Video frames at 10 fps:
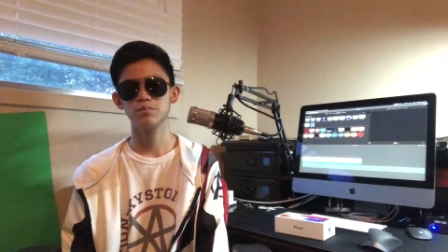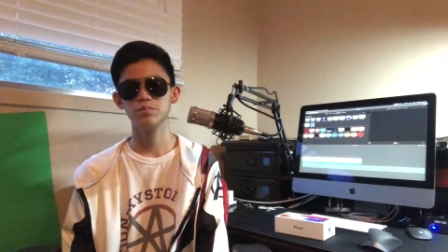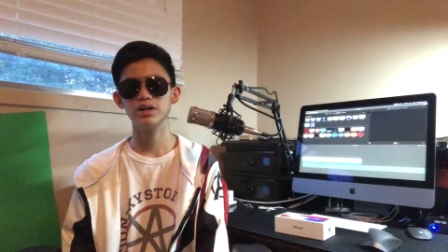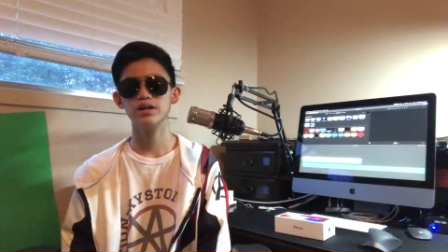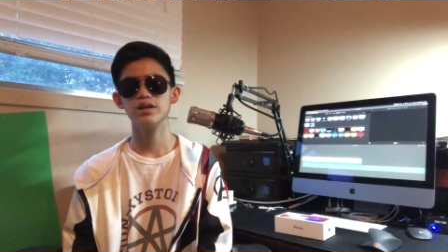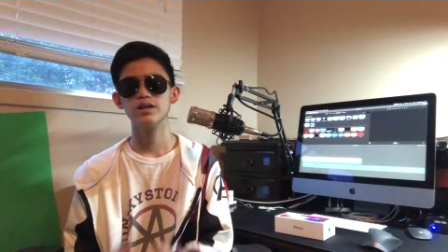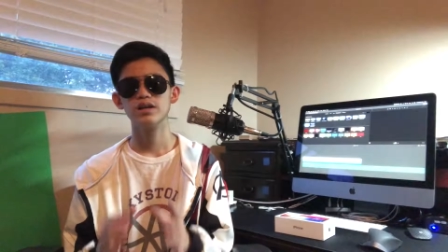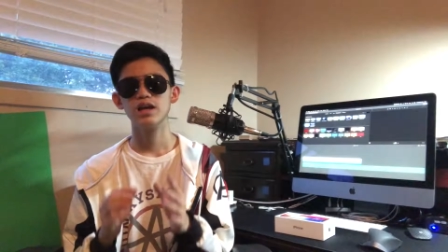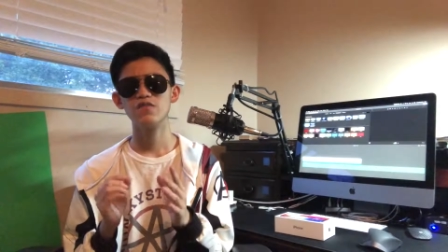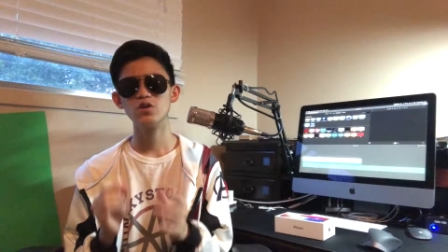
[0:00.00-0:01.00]
But
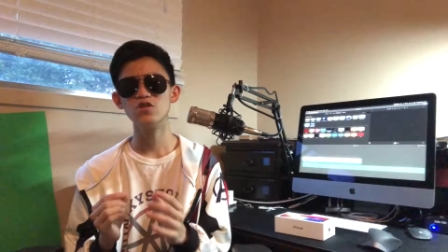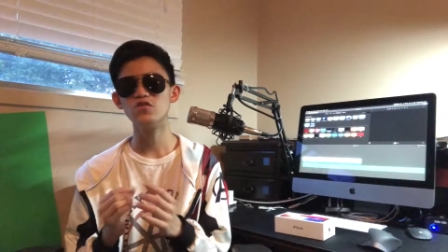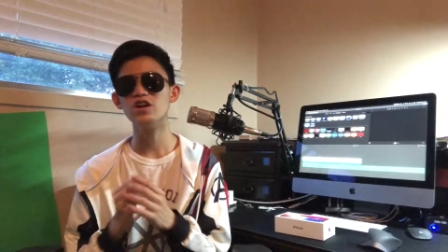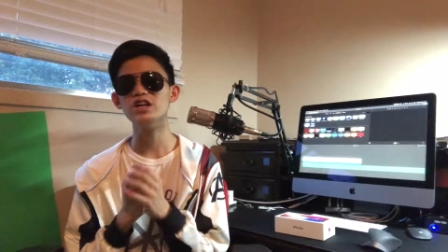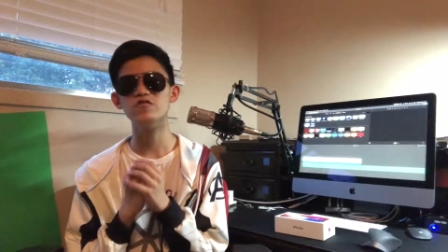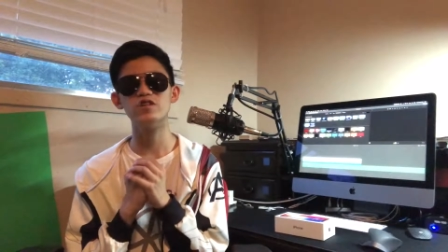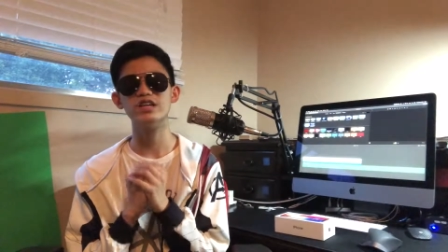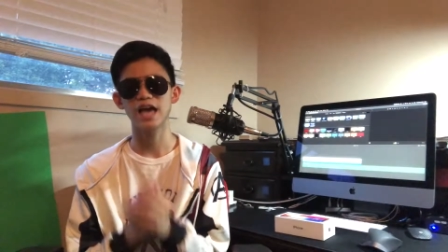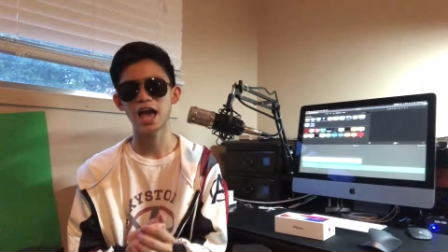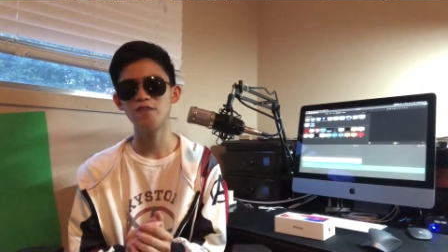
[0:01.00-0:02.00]
if you're really
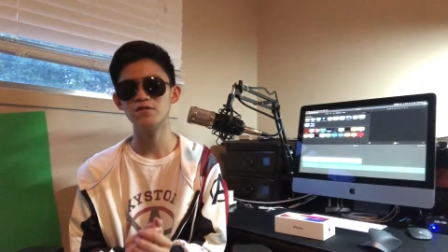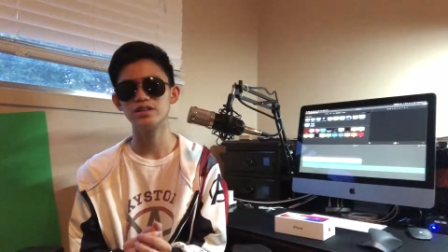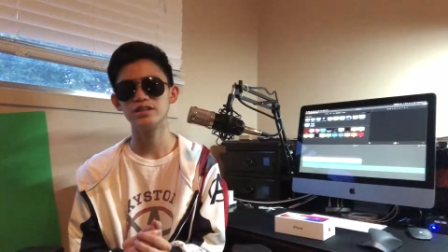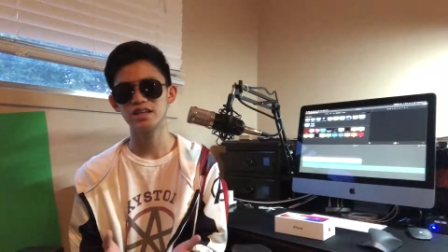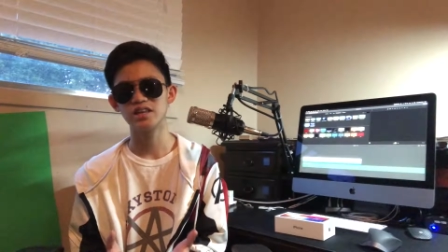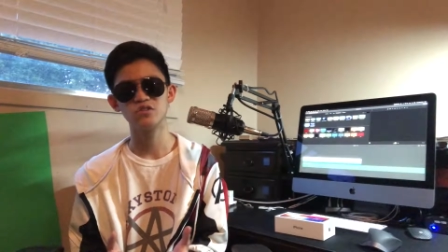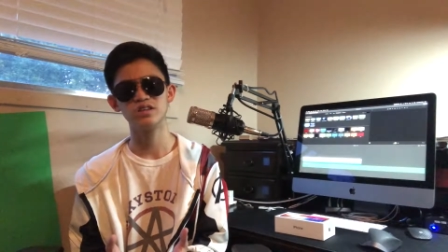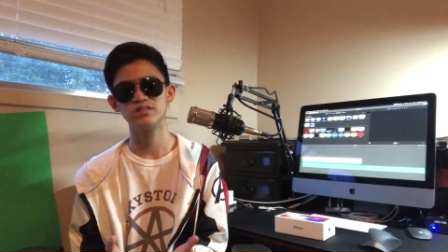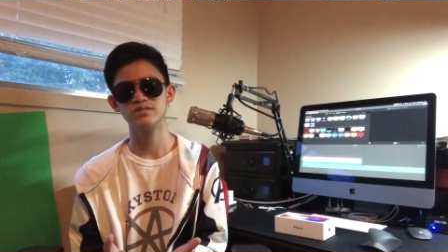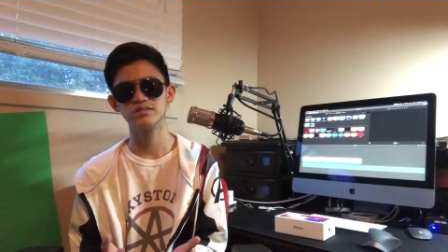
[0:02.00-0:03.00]
heavily into
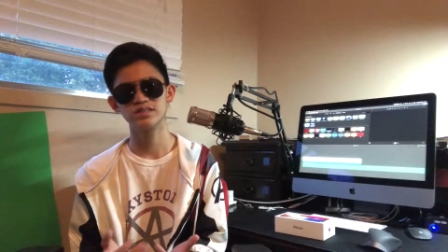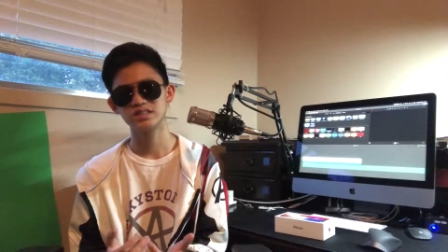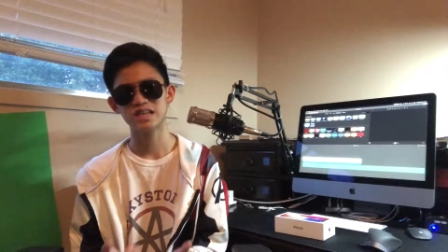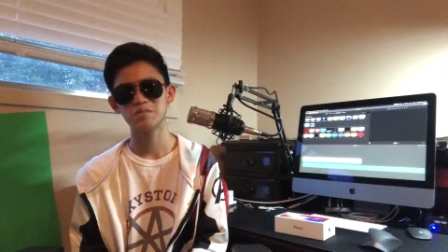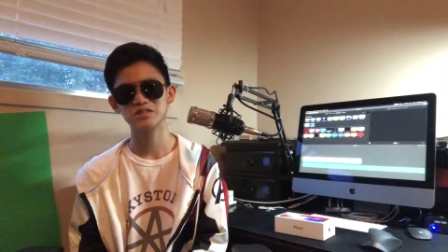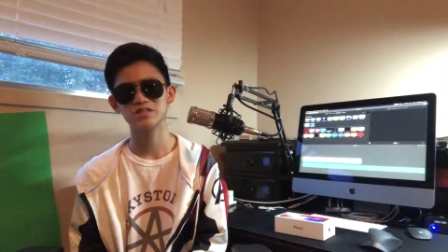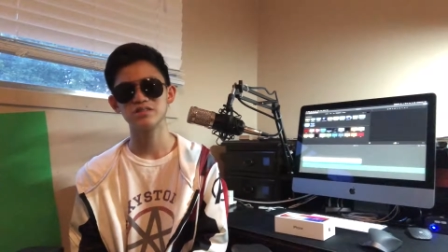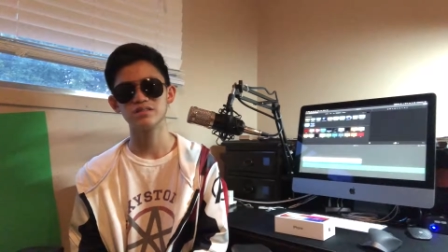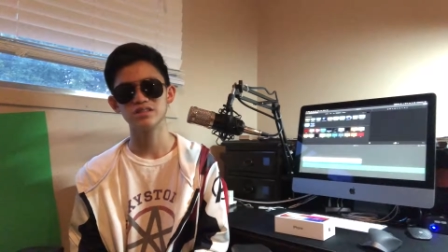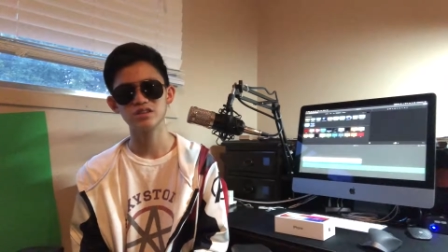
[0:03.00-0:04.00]
the Samsung
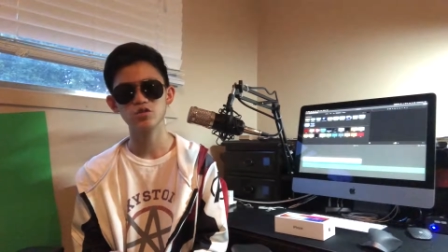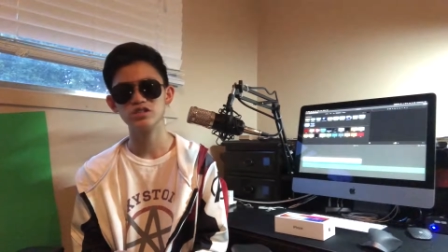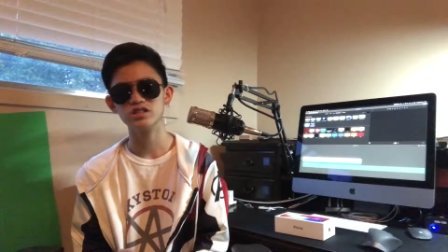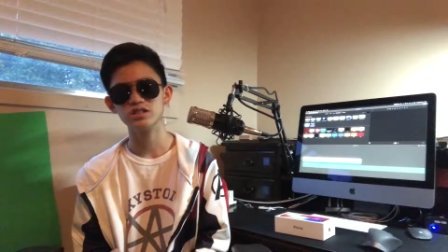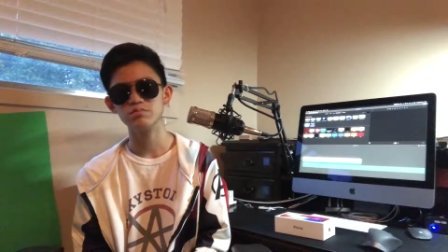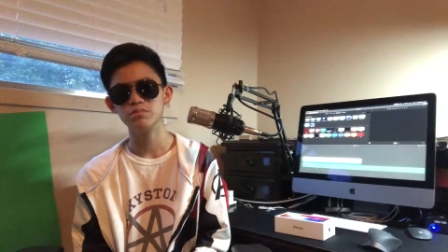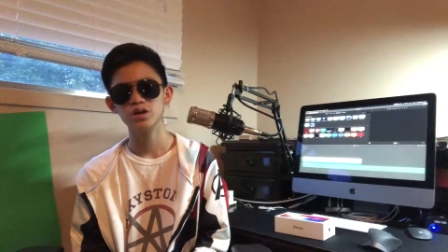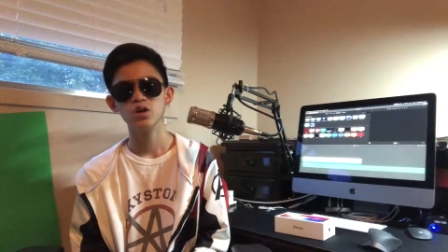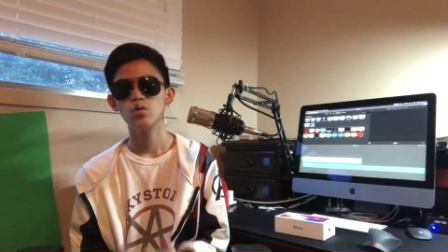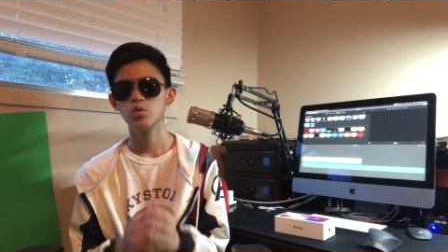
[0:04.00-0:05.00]
ecosystem,
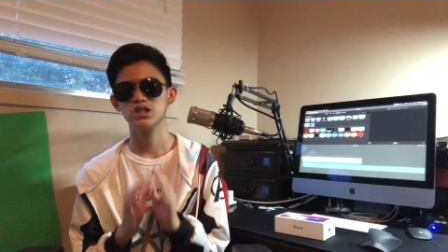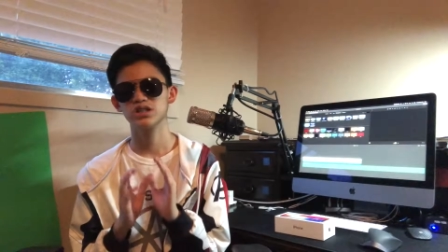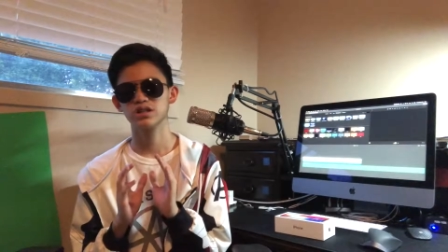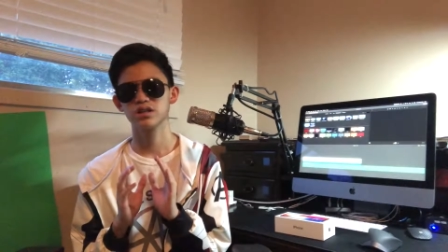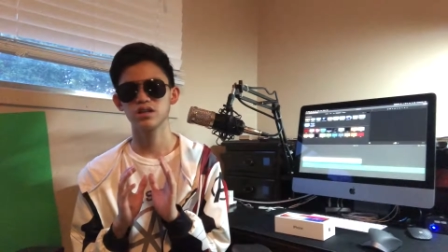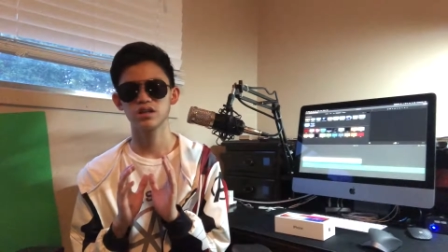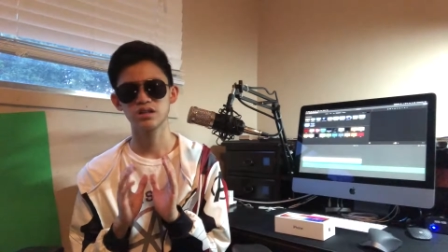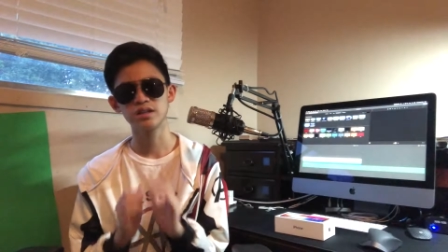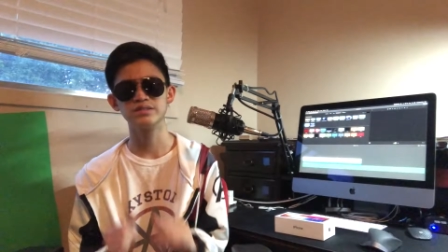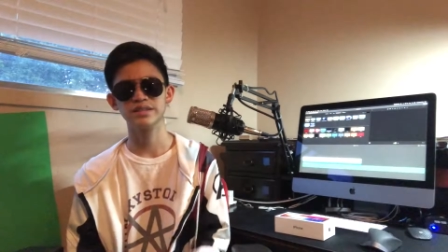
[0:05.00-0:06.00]
which
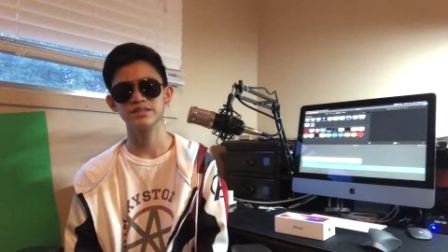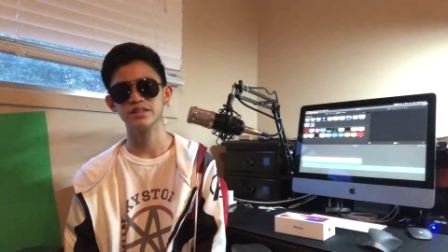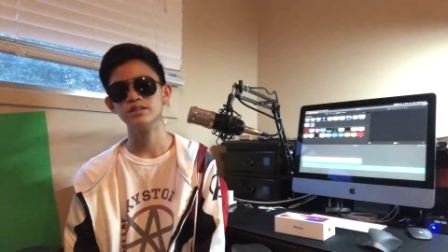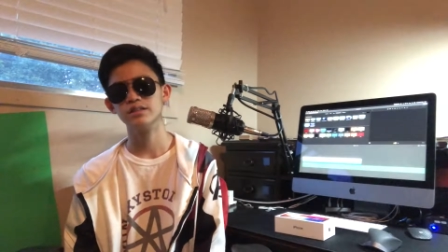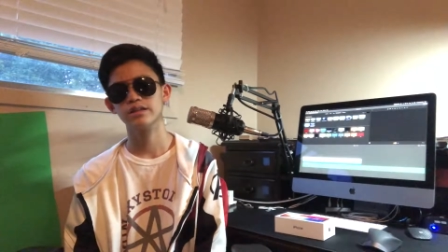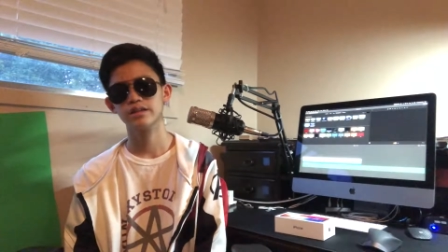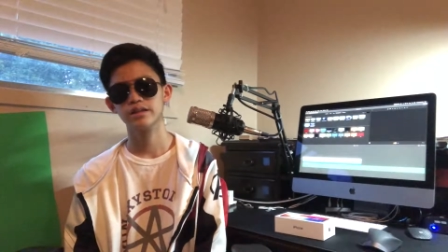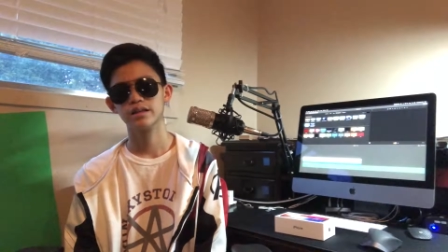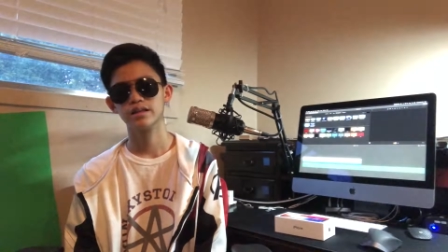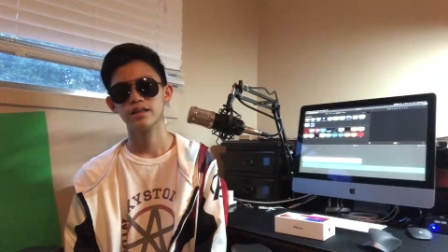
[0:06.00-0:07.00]
doesn't exist,
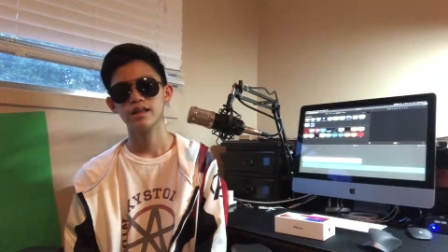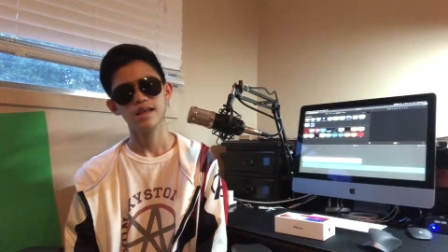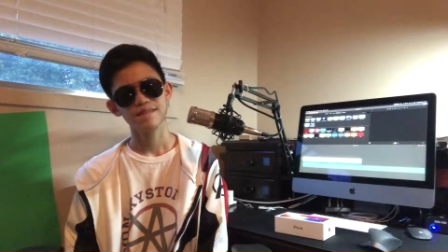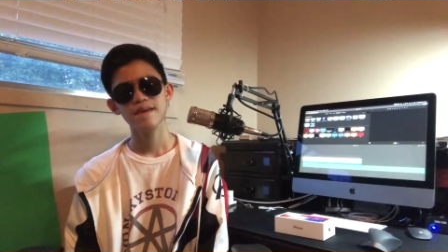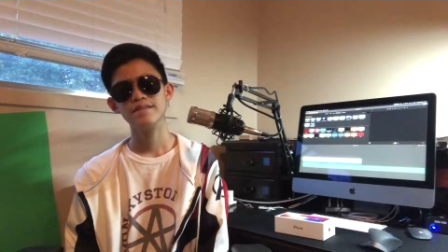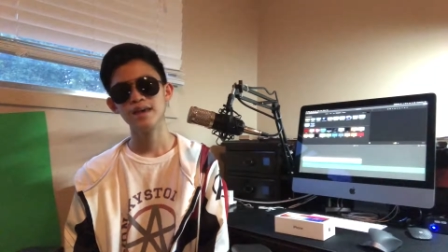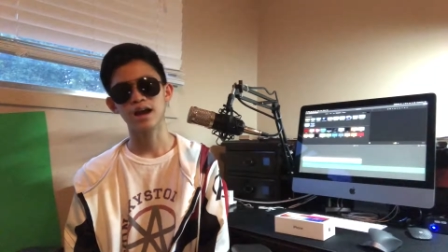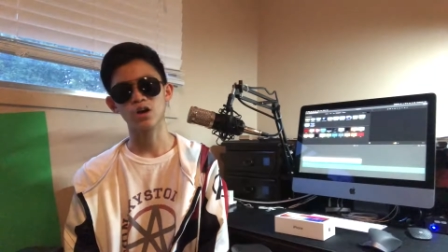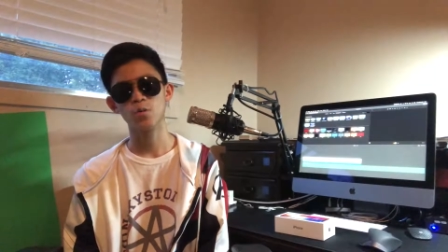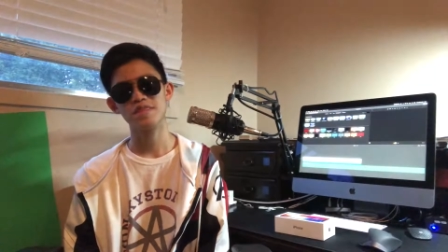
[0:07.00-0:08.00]
then yeah,
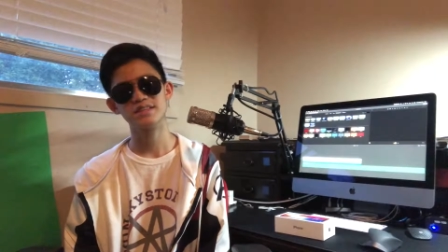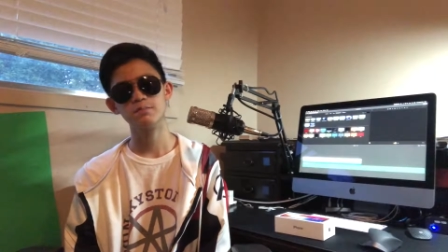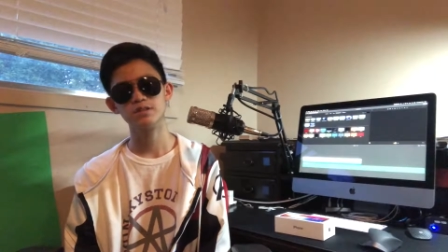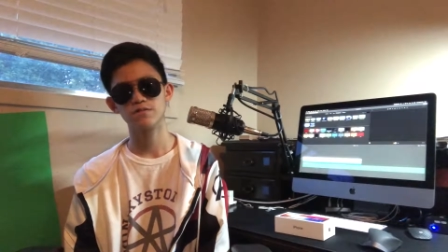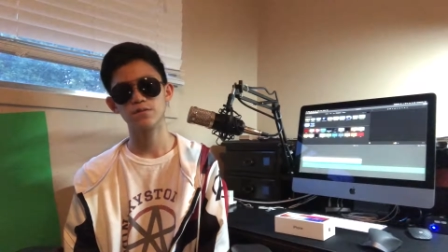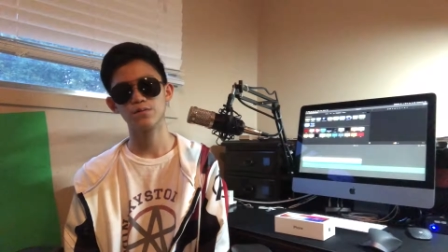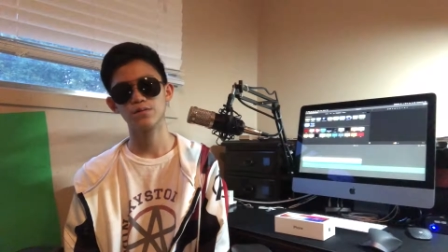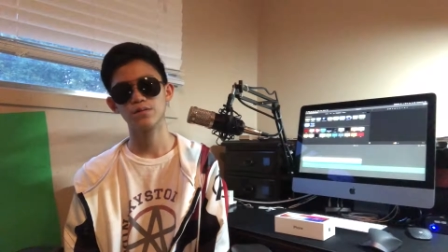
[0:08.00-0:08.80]
go with the Samsung phone.